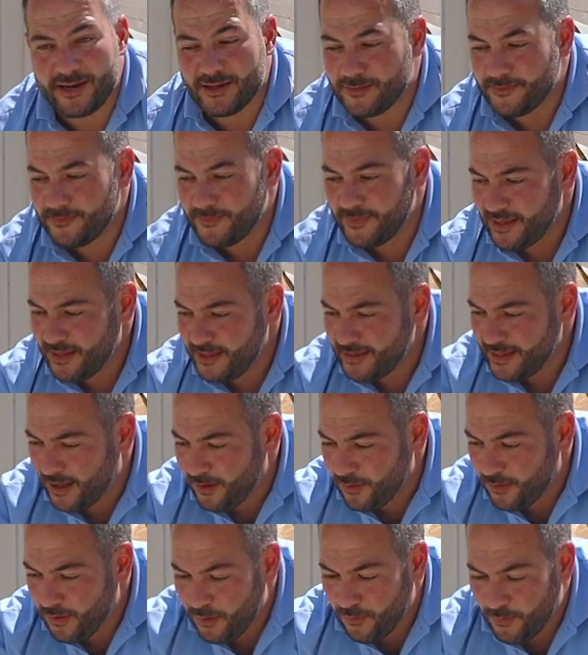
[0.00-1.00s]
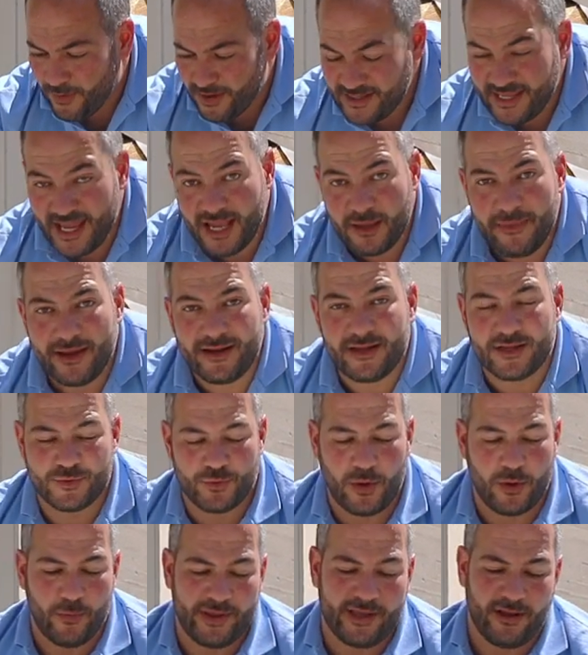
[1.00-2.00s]
metal. Now, one ten metal is
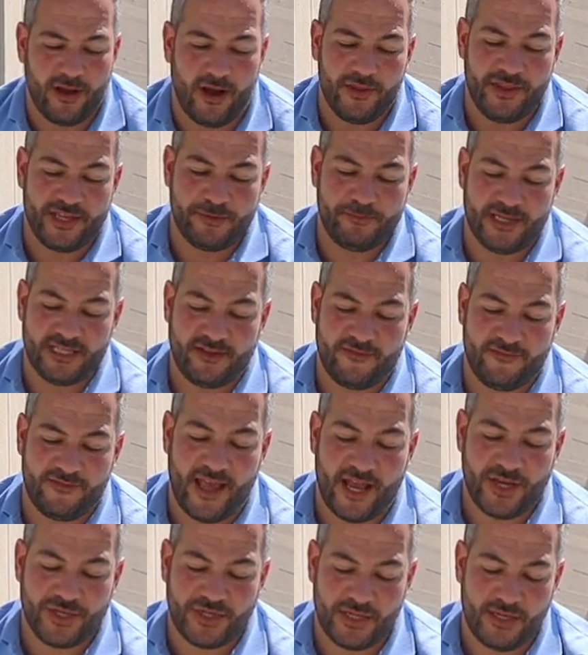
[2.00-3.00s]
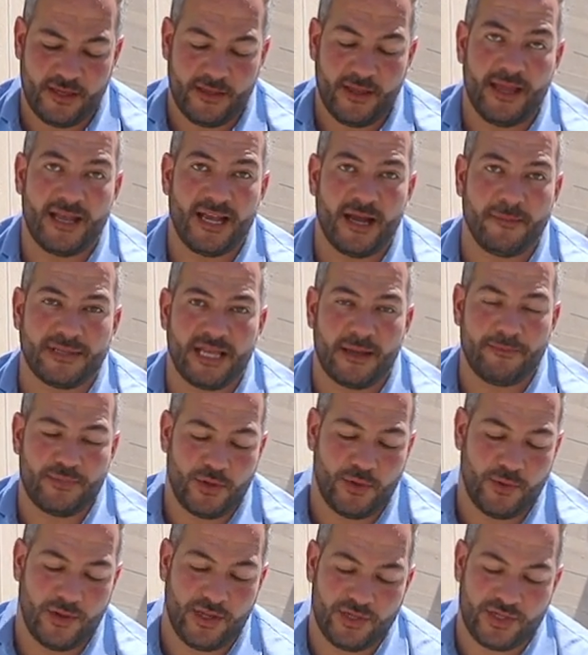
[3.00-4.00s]
what we call this piece of flashing. It comes up
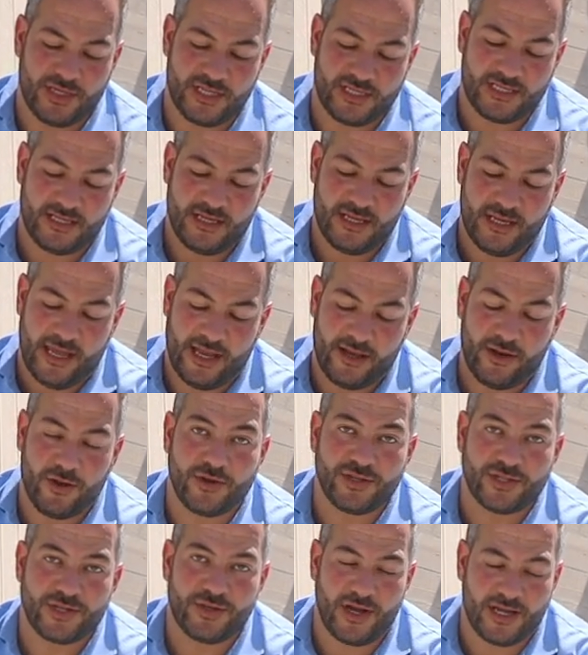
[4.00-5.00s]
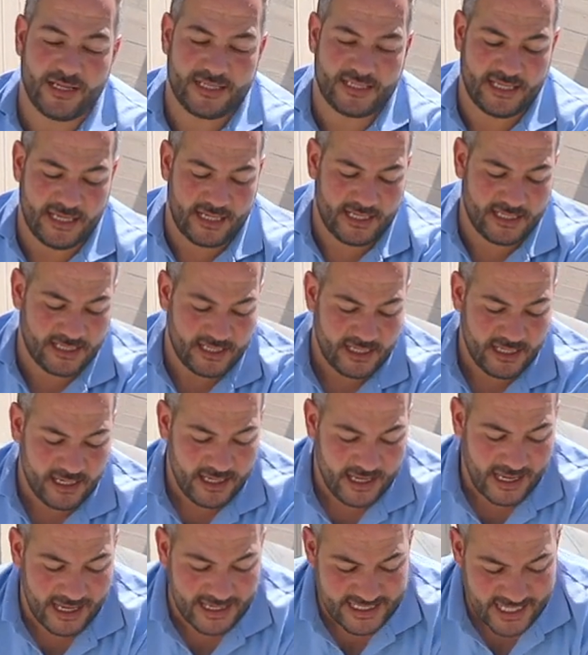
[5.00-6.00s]
two inches and goes across six.
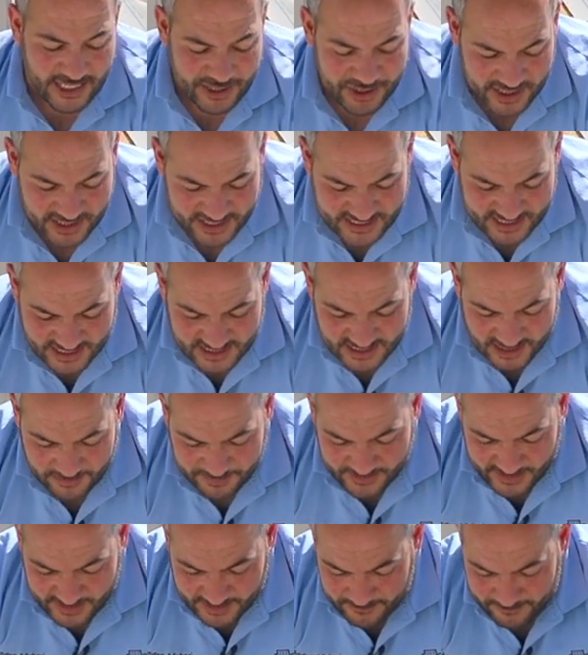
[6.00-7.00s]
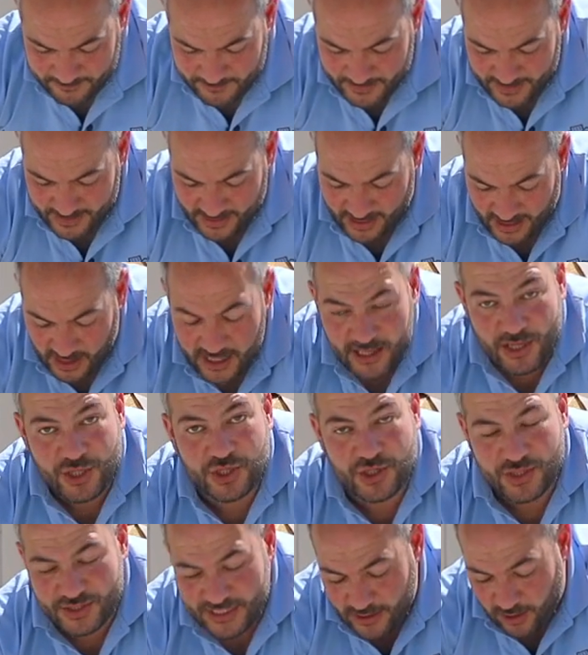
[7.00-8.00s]
Essentially sits up here and
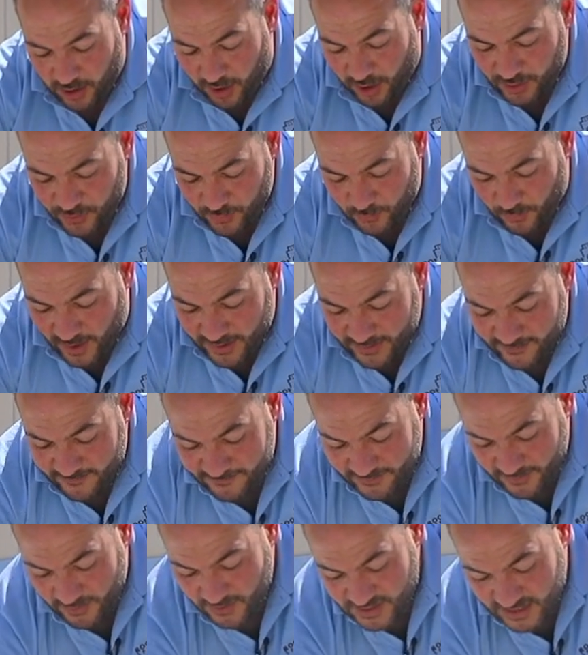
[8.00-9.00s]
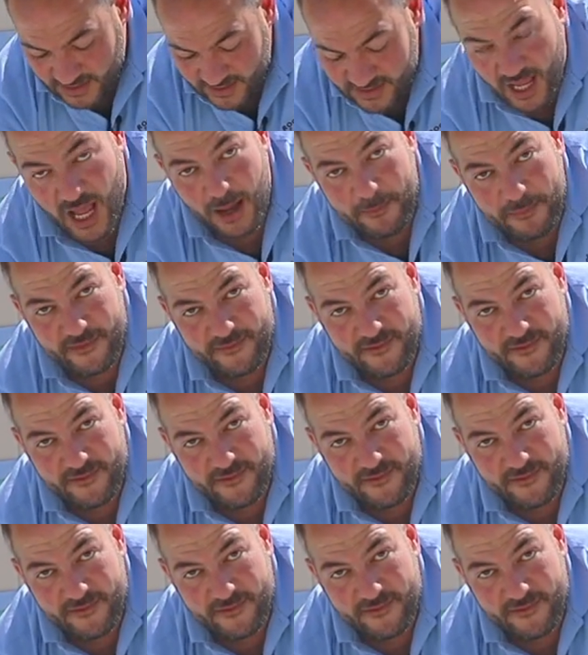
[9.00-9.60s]
ensures that all the water flows on top